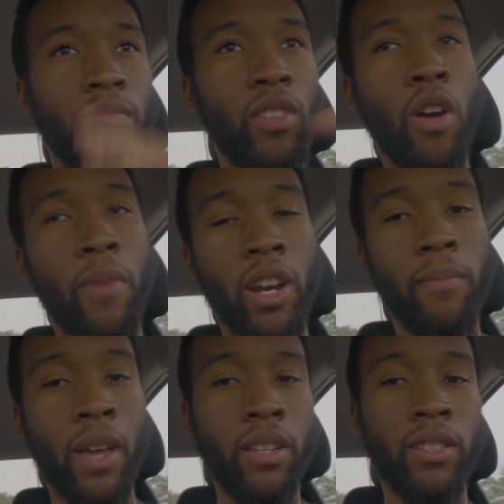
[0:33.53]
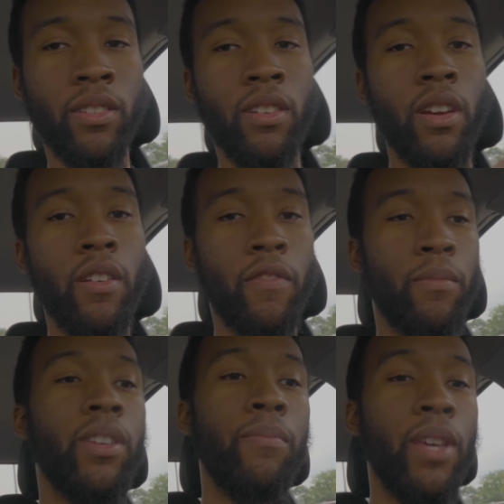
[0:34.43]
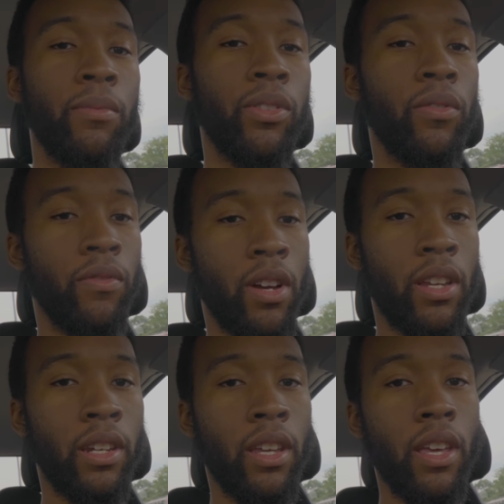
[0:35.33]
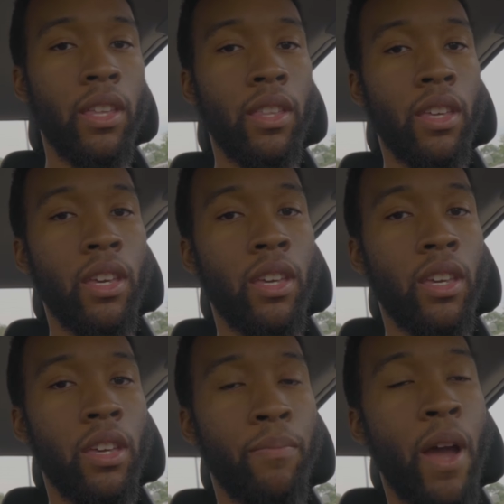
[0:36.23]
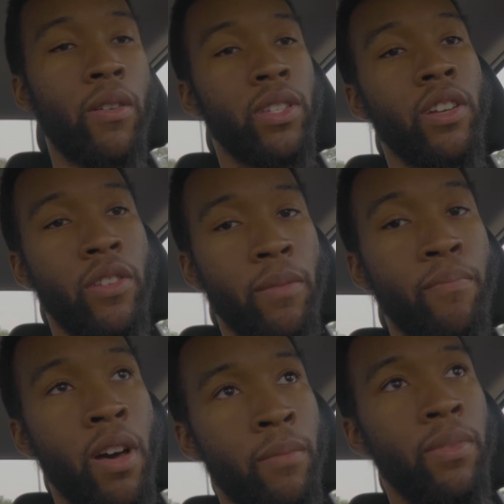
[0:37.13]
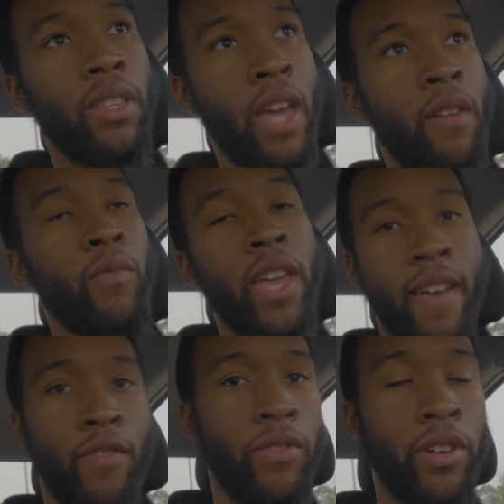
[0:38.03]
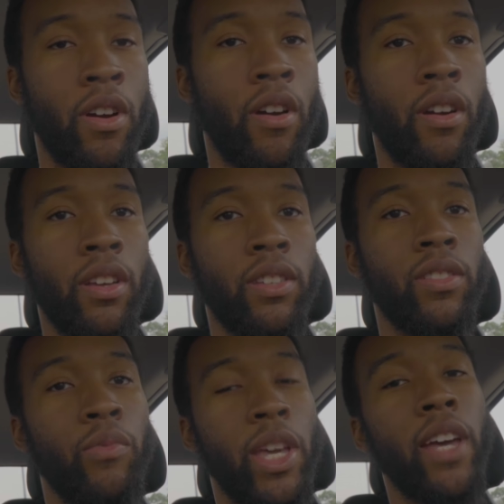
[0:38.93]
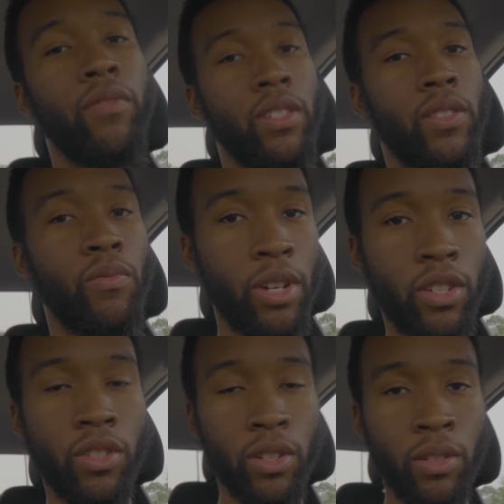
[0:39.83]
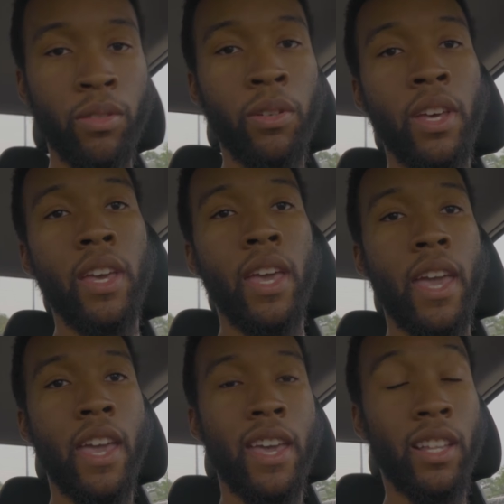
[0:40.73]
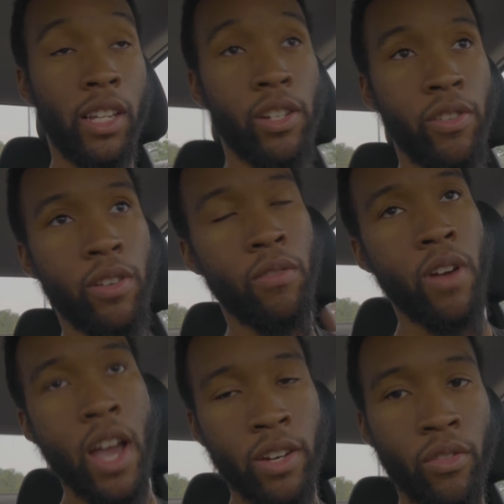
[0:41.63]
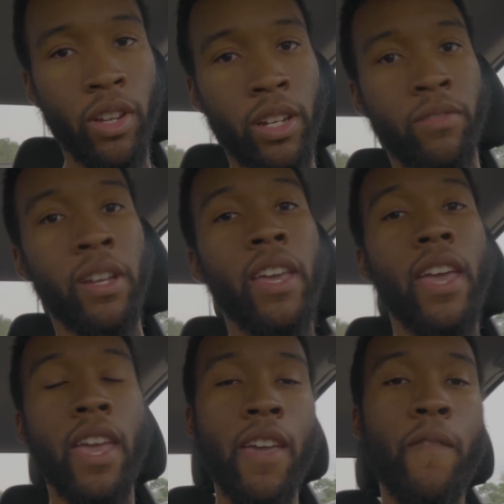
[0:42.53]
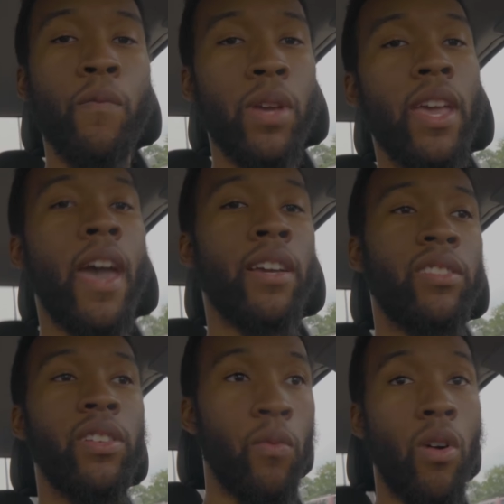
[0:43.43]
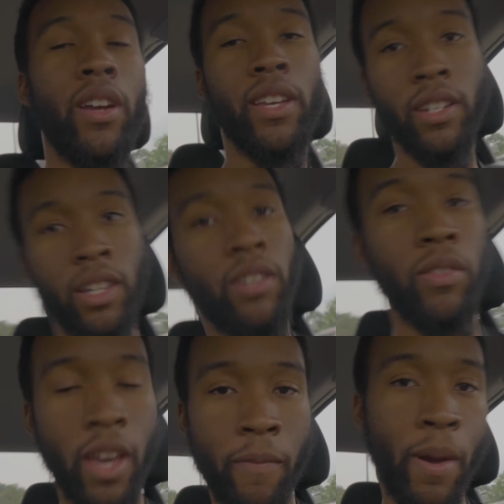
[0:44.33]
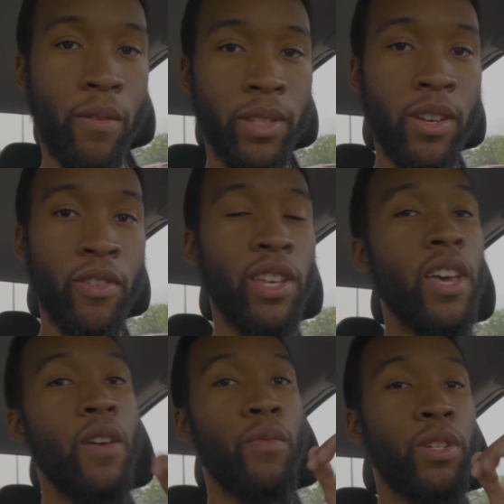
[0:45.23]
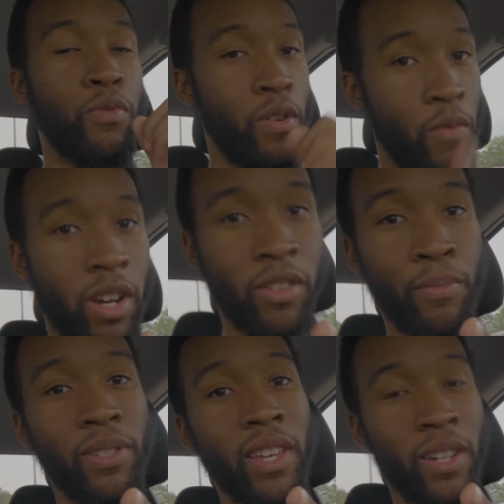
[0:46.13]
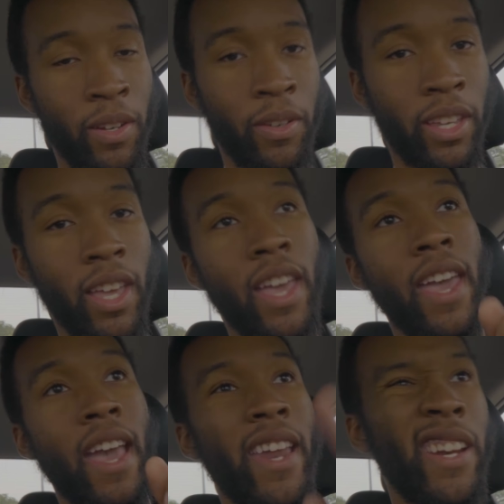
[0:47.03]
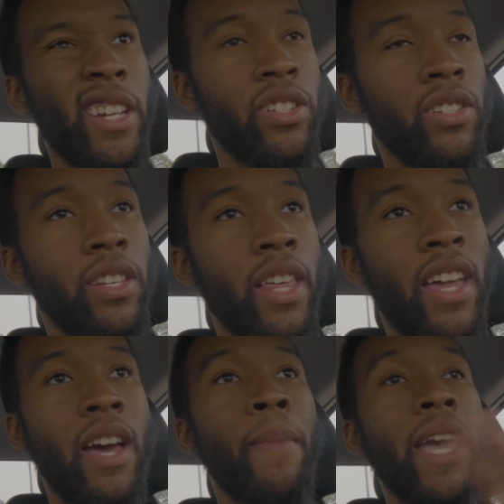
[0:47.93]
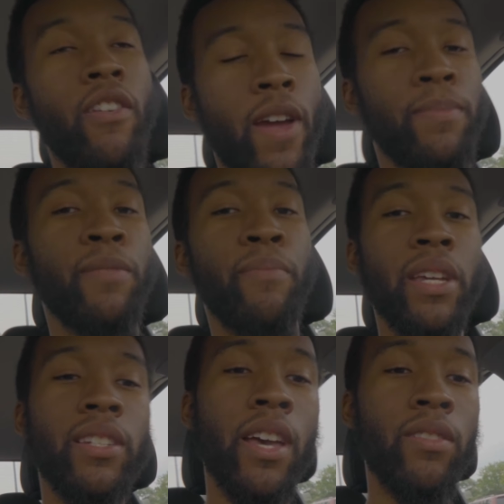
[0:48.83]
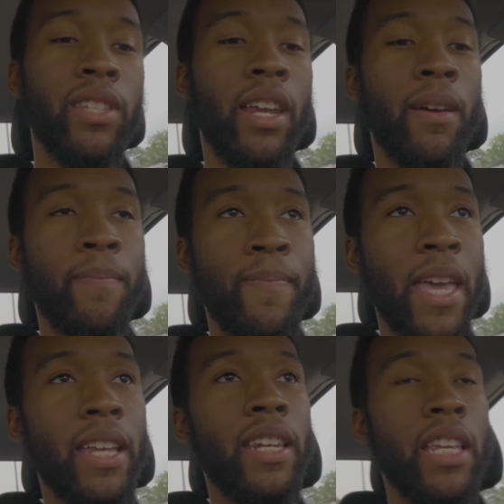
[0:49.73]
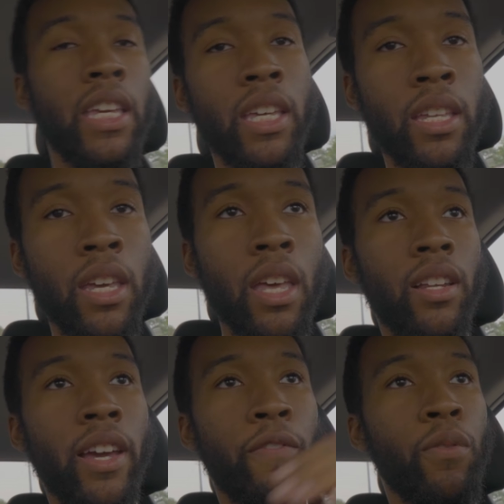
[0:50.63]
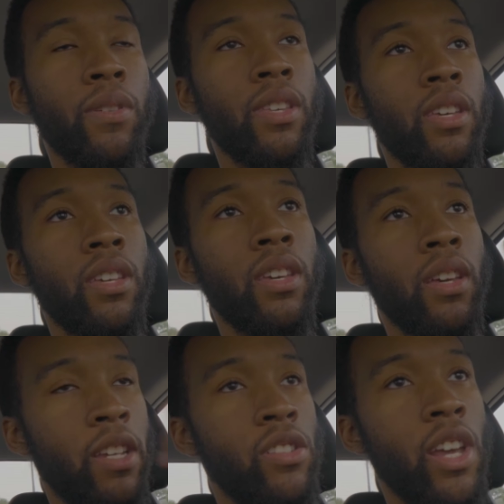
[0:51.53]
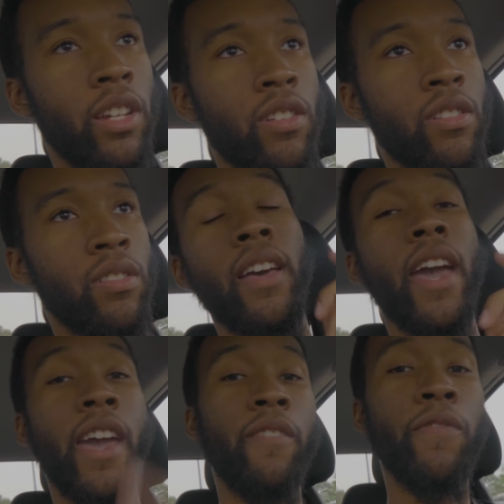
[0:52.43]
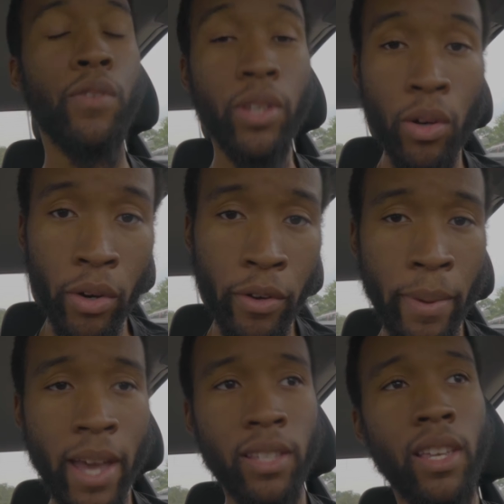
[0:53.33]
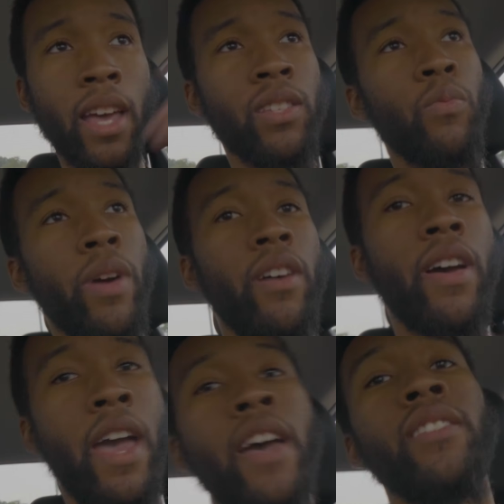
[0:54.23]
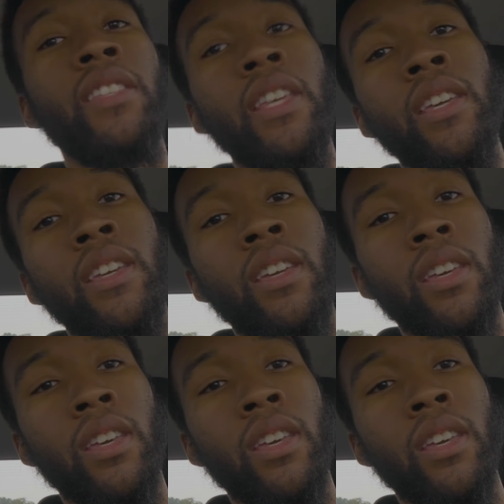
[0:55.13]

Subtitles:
harmonic balancer for me to be able to run the power steering pump that we have on the car. So we have to switch to a electric or hydroelectric if we actually want to continue to have power steering, which we are 100% doing. In addition to that, I might grab some pigtails that I may need, like for the injector and for the coil packs, as well as the